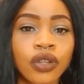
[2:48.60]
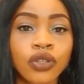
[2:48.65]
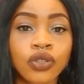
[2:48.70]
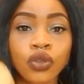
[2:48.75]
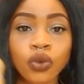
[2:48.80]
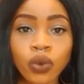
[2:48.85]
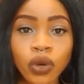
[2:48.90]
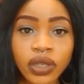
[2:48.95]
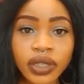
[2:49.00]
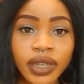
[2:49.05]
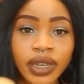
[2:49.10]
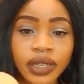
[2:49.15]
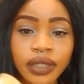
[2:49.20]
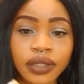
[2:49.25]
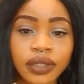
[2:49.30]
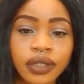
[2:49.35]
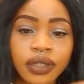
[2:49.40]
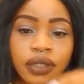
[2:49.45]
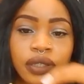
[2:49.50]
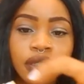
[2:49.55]
So what I
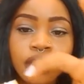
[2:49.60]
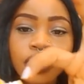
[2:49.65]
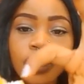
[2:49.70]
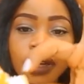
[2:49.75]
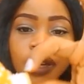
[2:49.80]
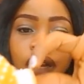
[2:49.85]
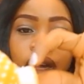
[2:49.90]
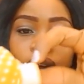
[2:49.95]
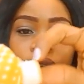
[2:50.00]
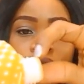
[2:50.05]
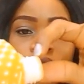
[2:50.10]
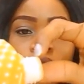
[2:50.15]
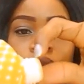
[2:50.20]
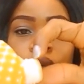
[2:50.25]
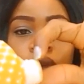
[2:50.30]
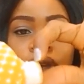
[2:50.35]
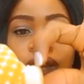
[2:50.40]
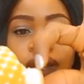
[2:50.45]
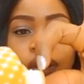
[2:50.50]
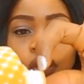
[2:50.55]
did, I had to
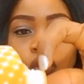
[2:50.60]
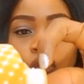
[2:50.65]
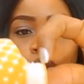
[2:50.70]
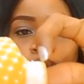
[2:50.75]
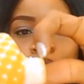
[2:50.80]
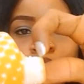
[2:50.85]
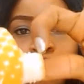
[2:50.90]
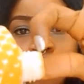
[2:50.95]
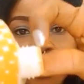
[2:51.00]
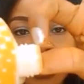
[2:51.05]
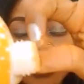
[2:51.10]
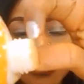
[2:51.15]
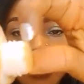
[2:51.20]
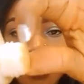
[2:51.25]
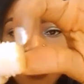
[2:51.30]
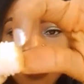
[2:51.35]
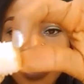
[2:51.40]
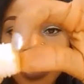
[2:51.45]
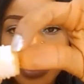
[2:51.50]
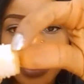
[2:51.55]
like open it
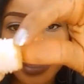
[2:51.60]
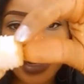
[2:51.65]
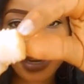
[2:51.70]
from here.